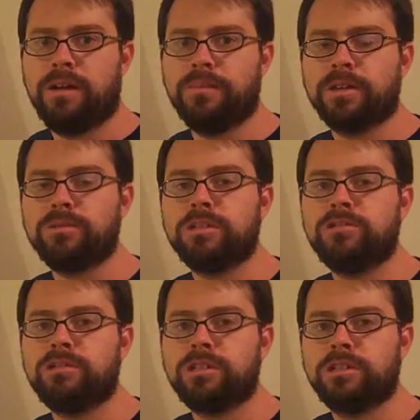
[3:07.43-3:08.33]
This was a
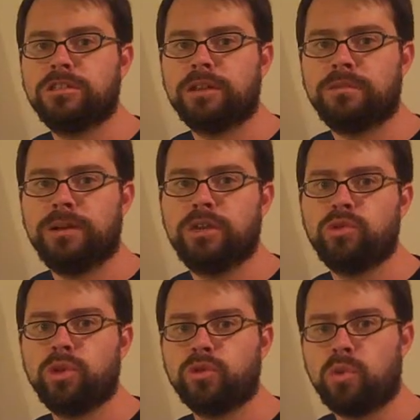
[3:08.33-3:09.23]
tradition started by
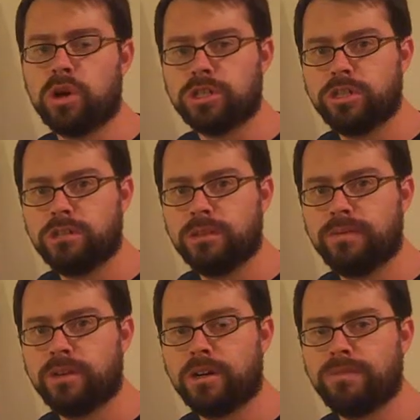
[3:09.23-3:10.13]
George Washington, the
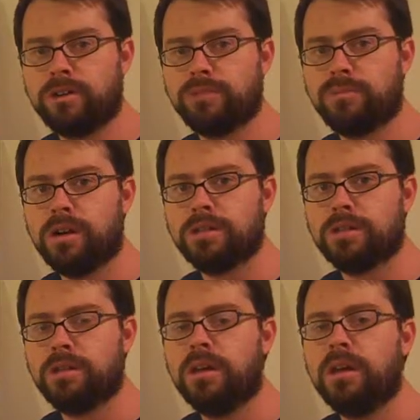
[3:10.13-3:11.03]
very first president,